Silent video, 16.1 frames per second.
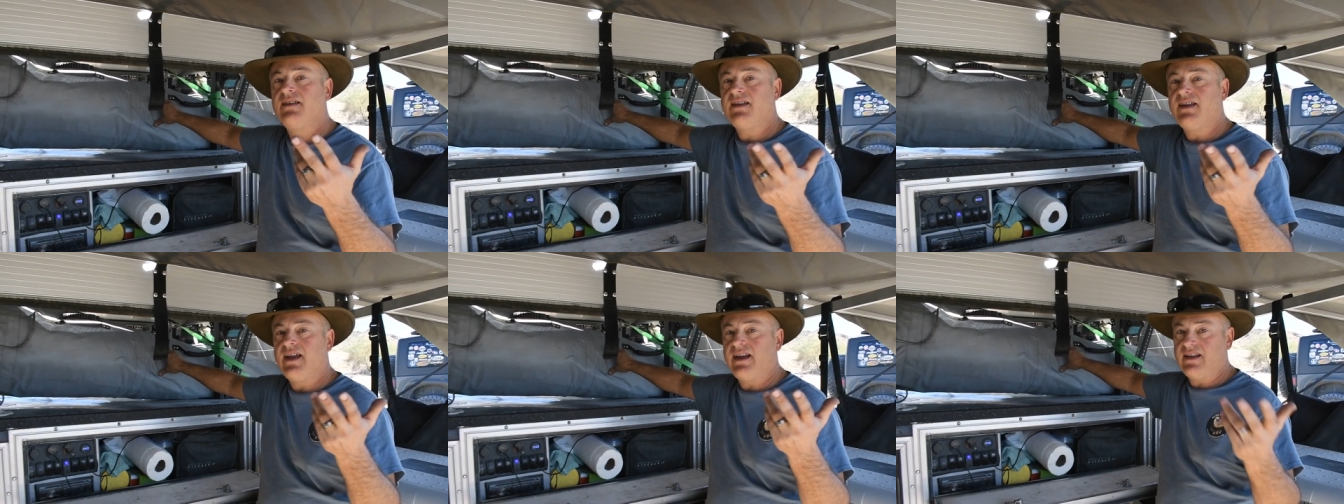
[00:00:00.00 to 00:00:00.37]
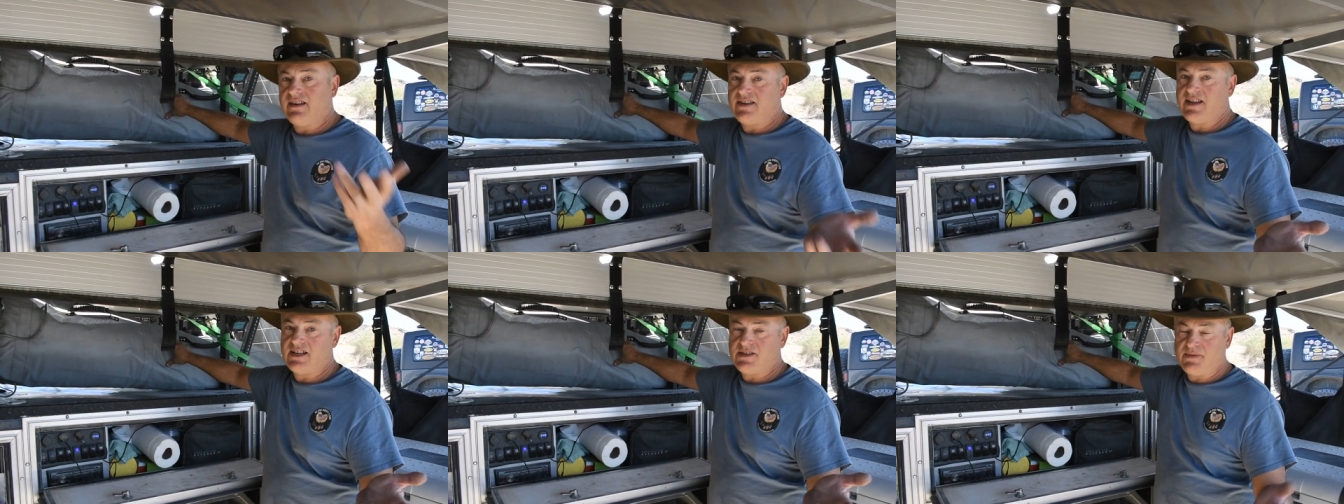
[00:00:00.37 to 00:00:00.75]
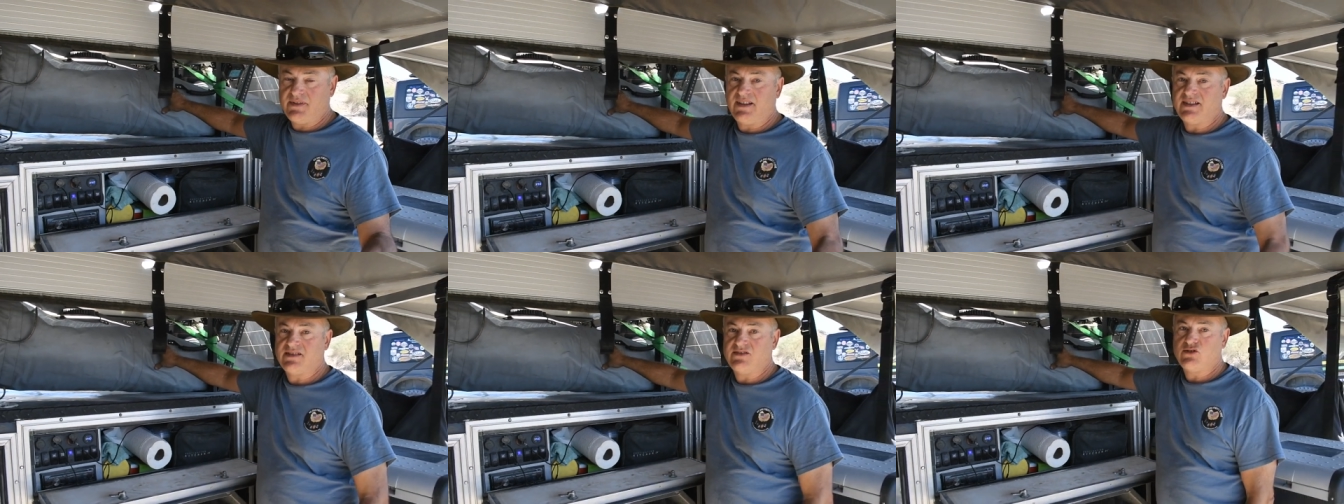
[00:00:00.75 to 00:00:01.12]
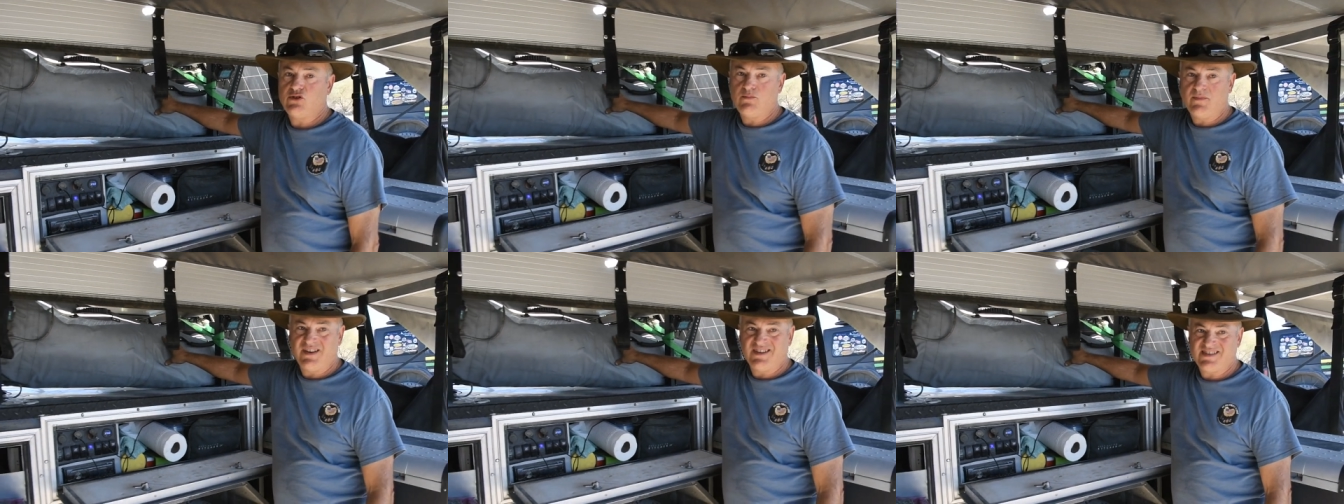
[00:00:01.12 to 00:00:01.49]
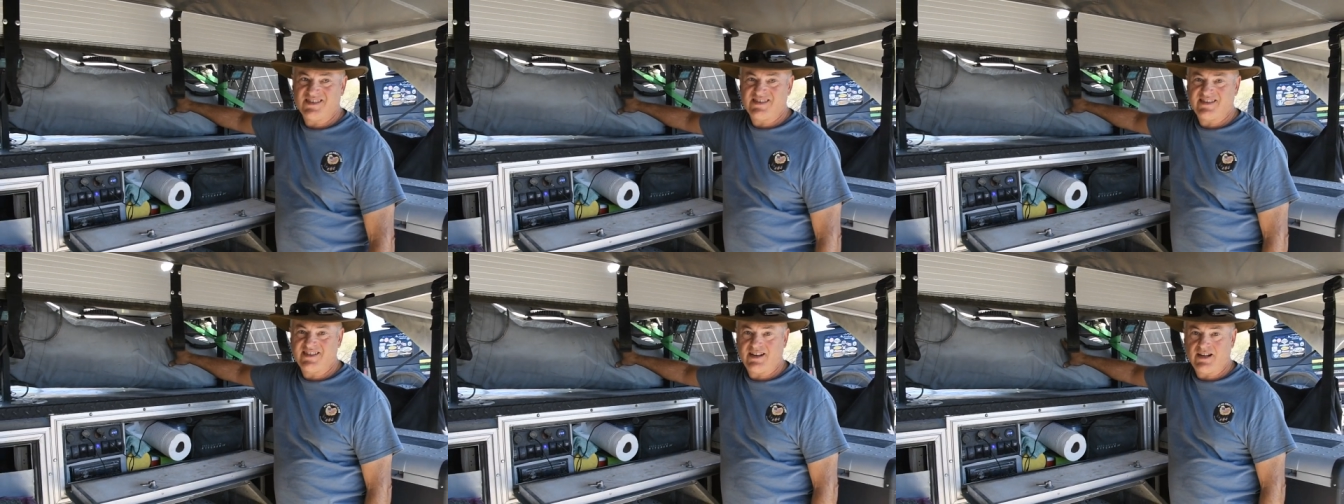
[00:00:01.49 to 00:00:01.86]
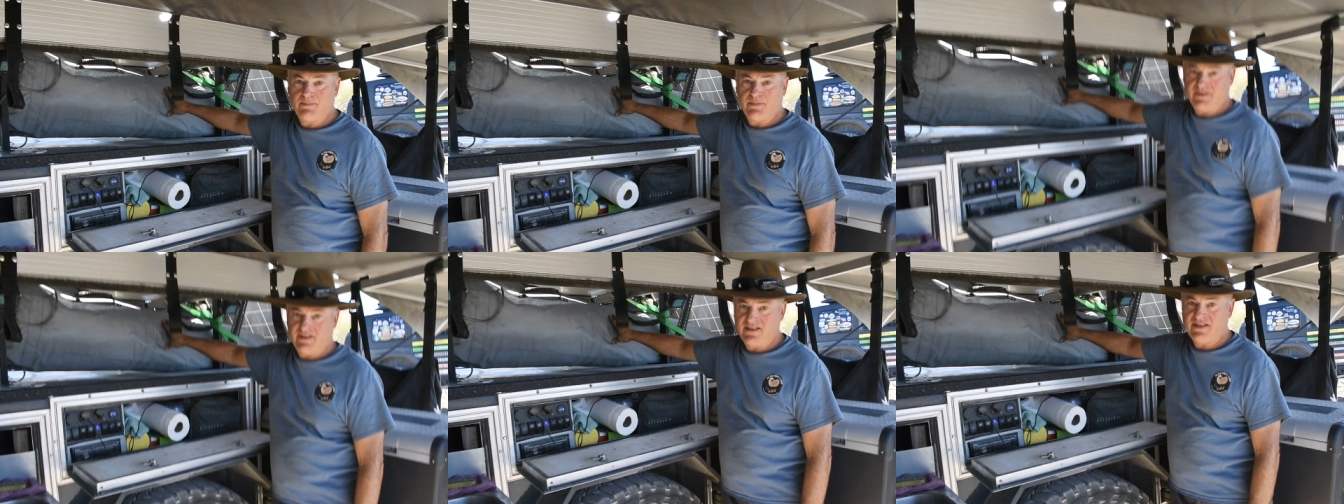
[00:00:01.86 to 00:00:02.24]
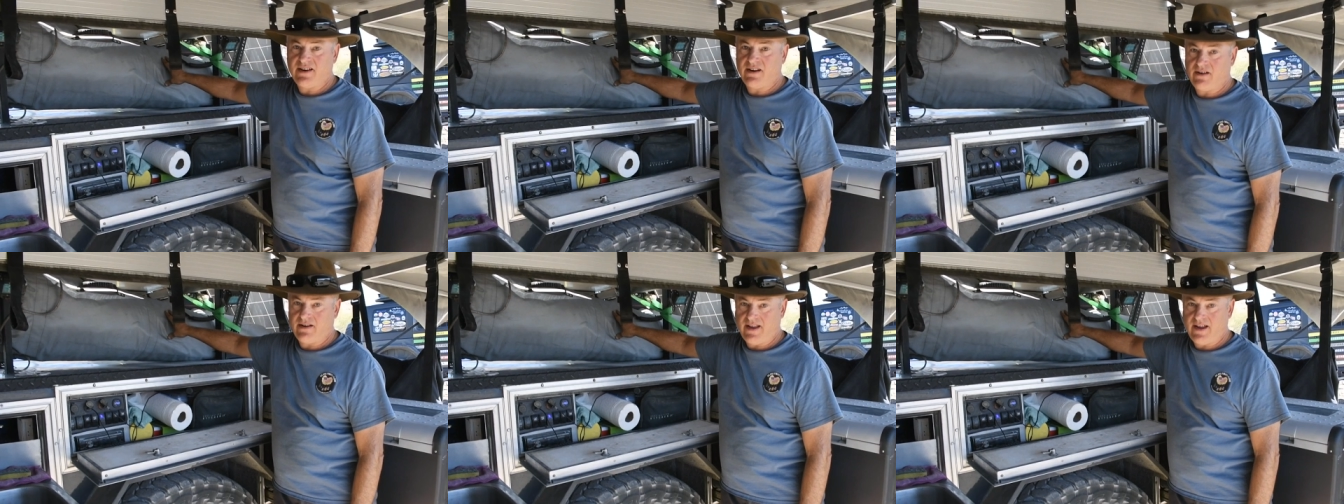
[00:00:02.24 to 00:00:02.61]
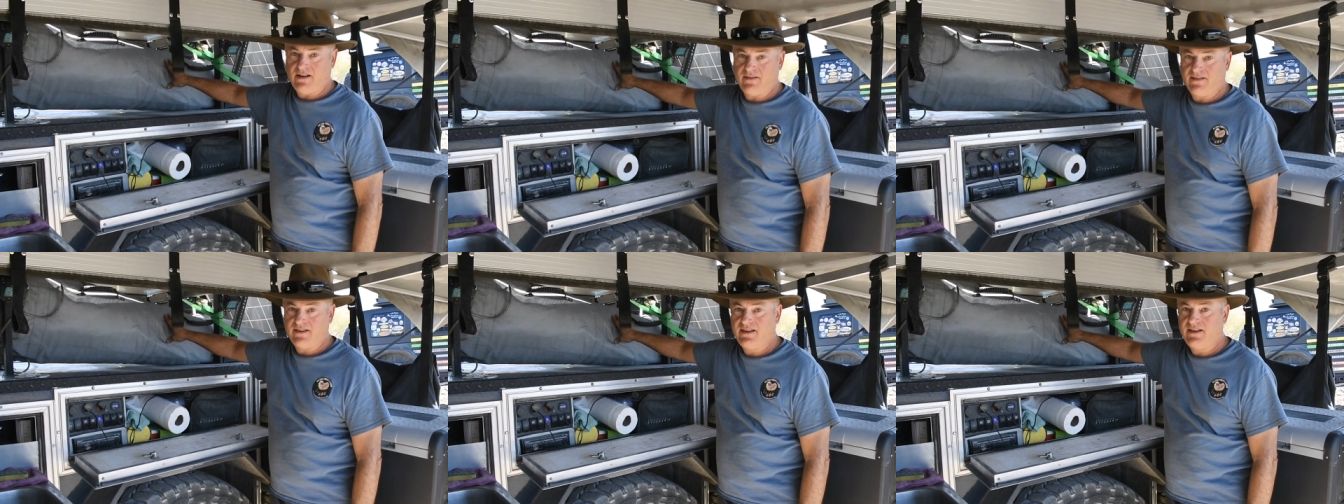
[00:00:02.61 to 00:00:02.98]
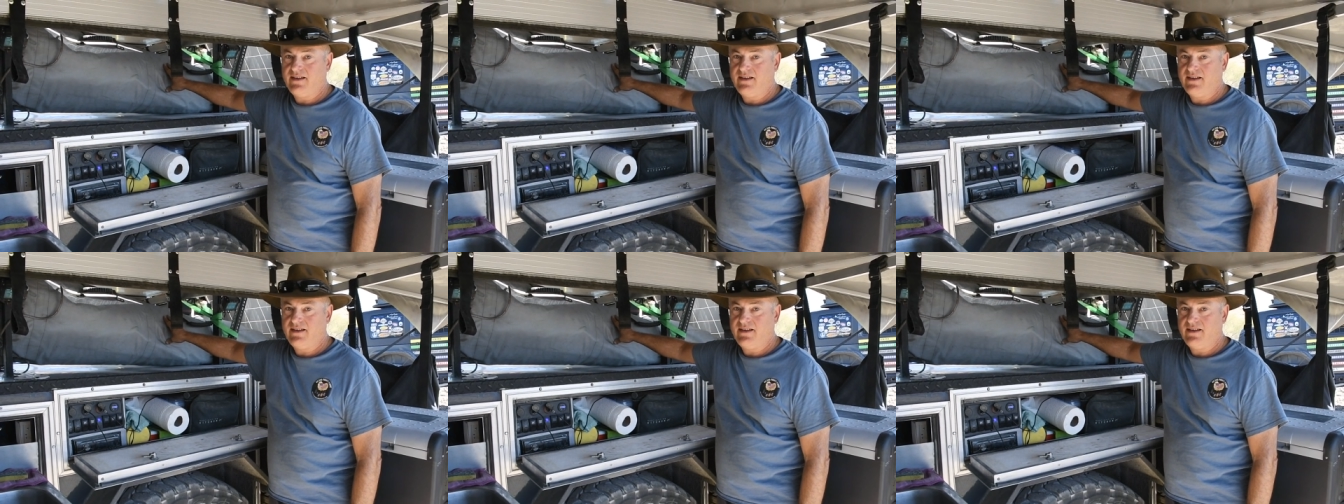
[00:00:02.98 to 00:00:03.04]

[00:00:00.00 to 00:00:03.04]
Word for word: and it takes me less than two minutes to set up and to tear down.